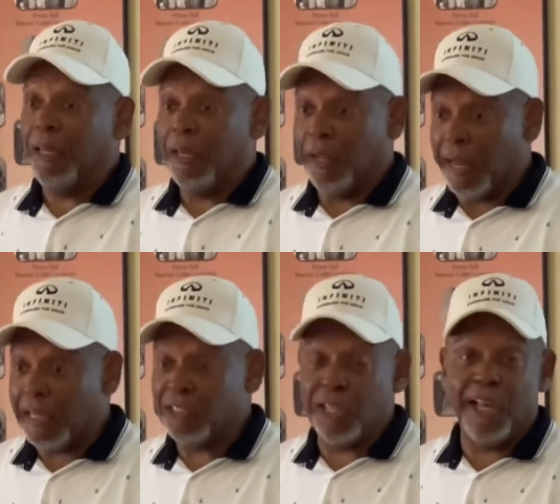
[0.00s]
And
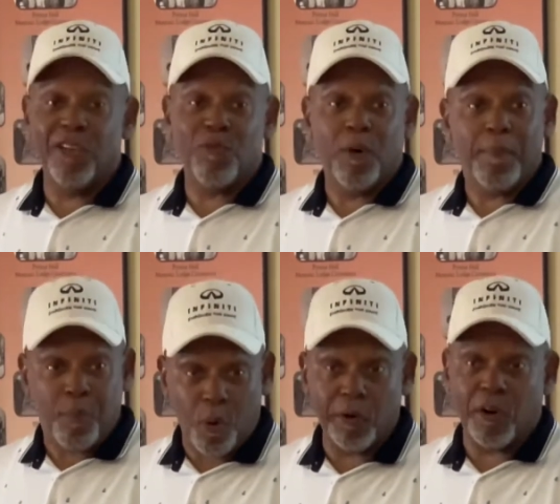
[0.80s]
that stands for
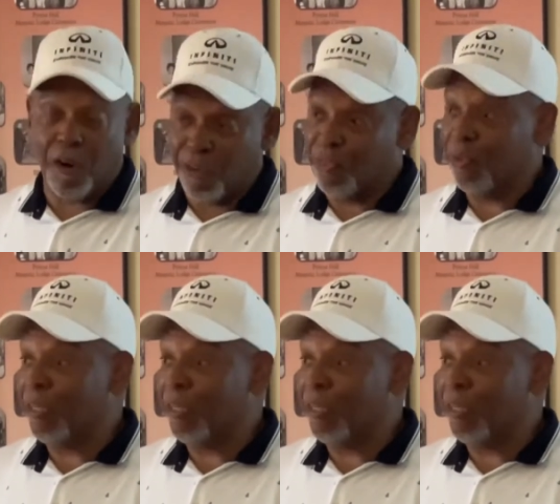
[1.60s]
Port Arthur